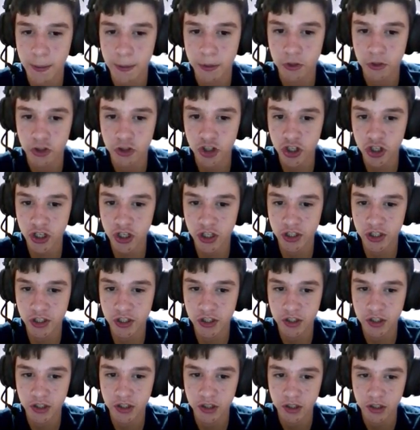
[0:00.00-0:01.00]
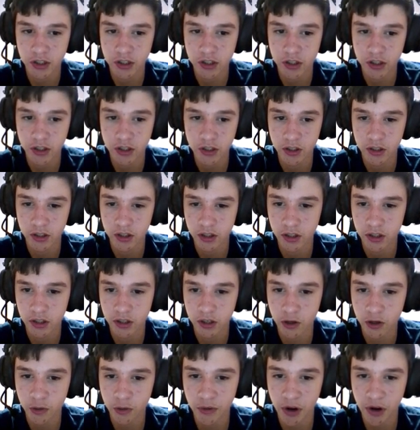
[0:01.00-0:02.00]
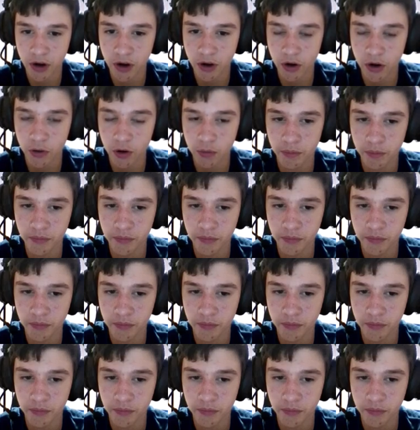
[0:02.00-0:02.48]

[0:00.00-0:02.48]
Jeez. Your power up.